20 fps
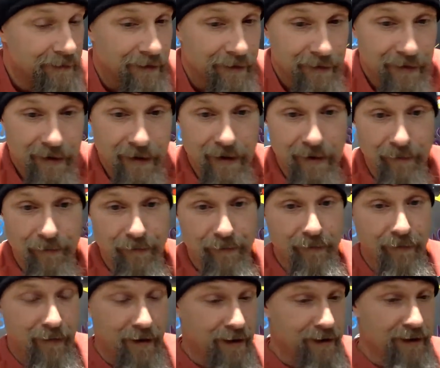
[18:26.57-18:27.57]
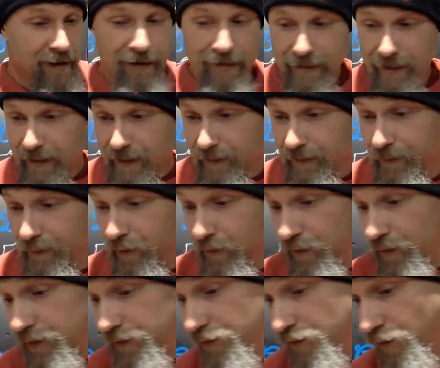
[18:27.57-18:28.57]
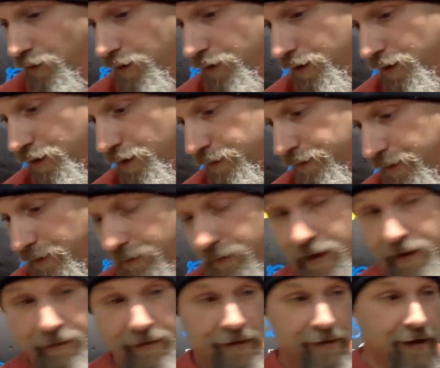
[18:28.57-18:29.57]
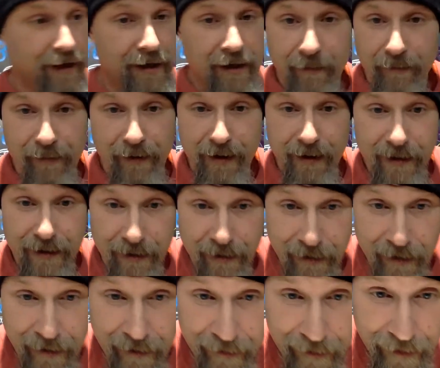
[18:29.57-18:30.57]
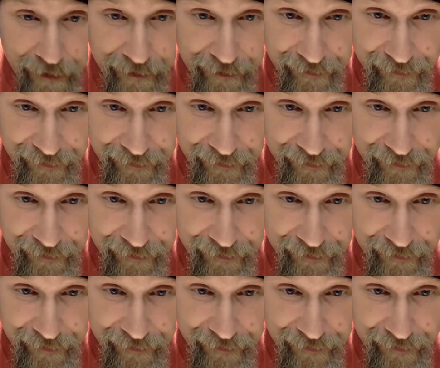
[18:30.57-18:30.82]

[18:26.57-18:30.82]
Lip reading: I guess I could pull the door over, maybe take a peek in there and let you